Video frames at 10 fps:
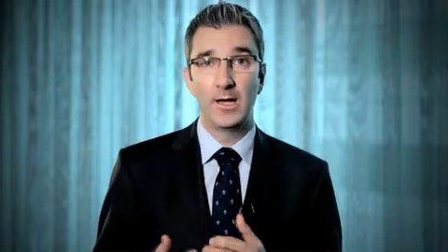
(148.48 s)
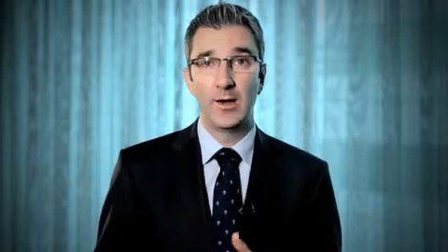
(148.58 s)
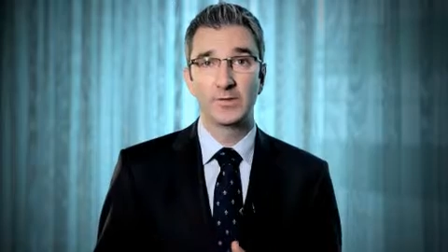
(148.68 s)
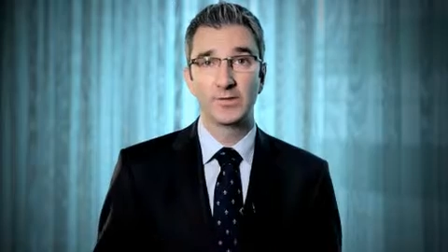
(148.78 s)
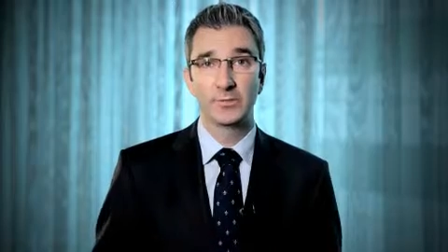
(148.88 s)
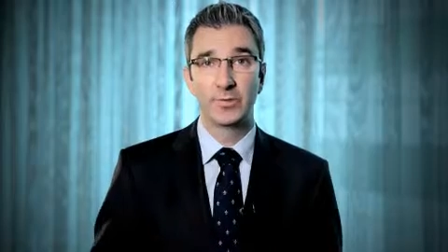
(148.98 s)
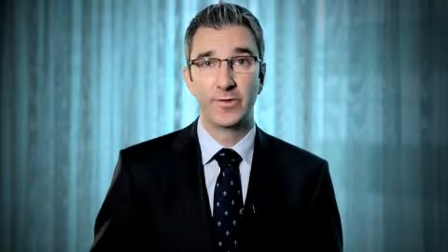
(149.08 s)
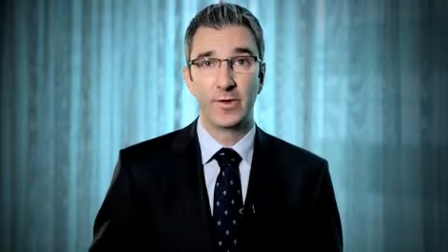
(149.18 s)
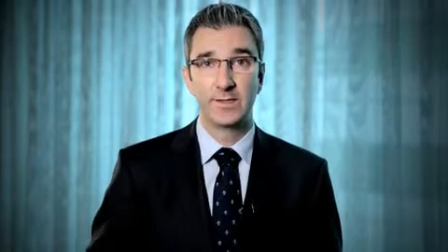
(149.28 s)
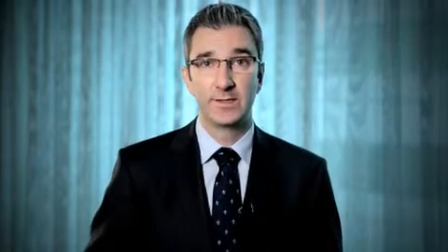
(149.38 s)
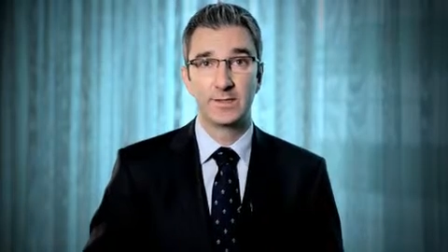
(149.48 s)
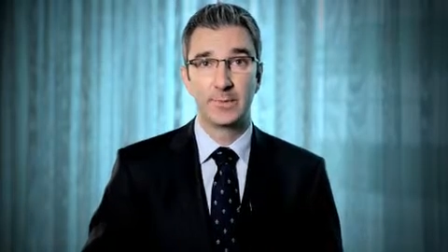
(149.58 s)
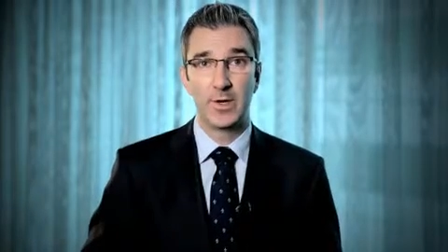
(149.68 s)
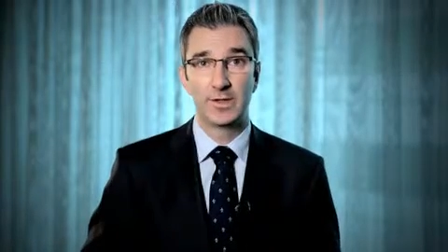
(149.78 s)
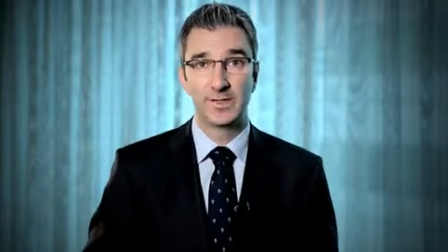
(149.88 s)
A licence provided
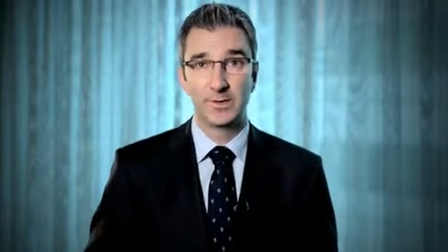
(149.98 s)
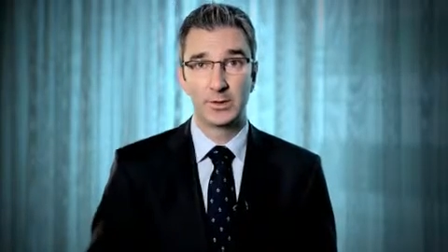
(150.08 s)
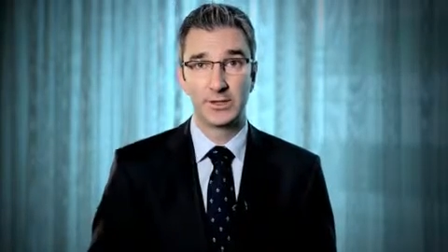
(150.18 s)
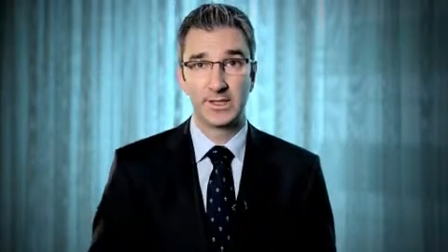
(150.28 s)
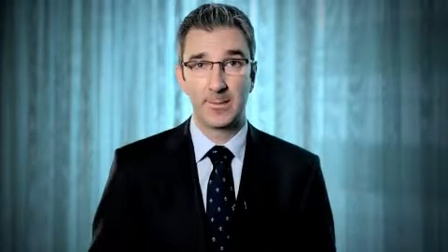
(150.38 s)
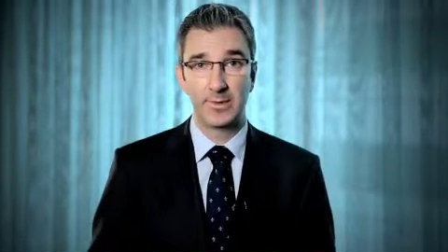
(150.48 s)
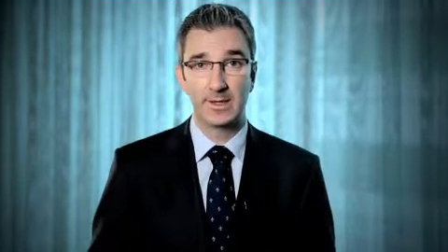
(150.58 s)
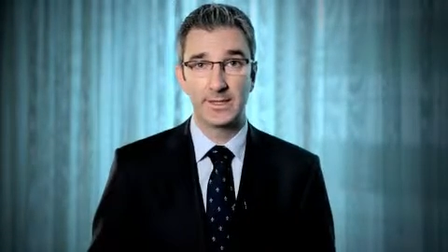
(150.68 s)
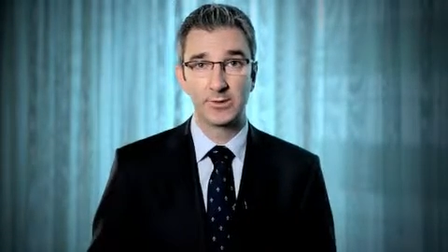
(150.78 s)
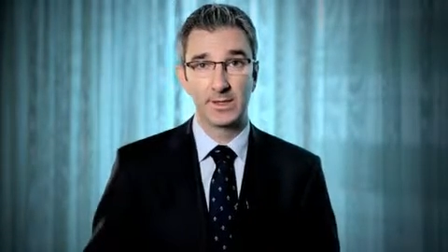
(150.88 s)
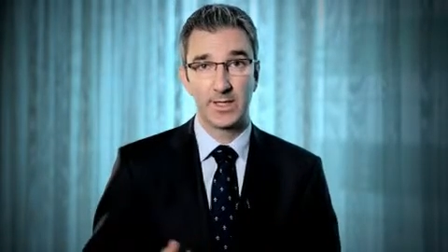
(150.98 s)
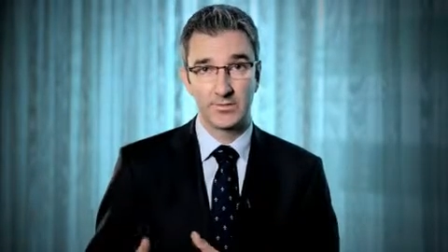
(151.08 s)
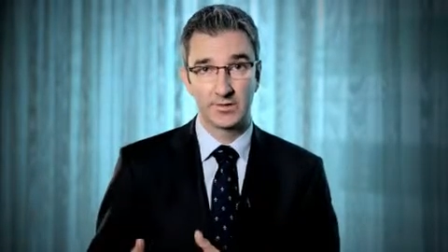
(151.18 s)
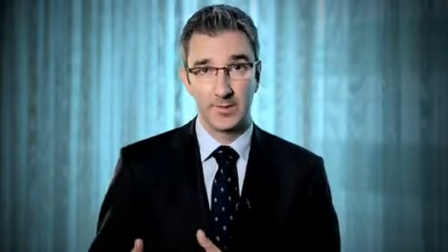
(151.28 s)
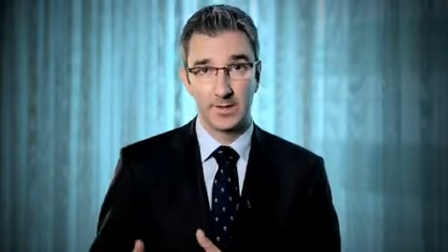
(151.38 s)
by a technology company to a
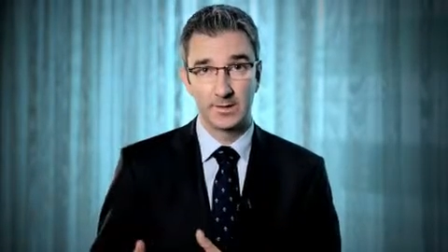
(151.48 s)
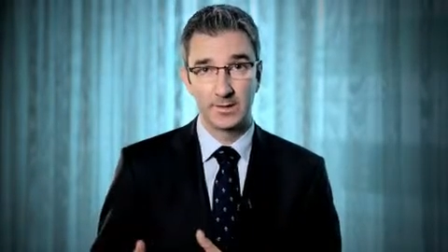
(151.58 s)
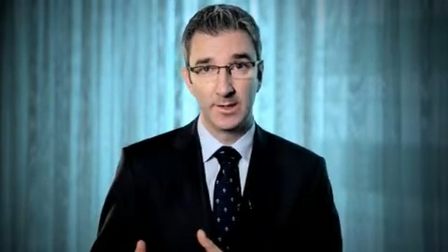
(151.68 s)
customer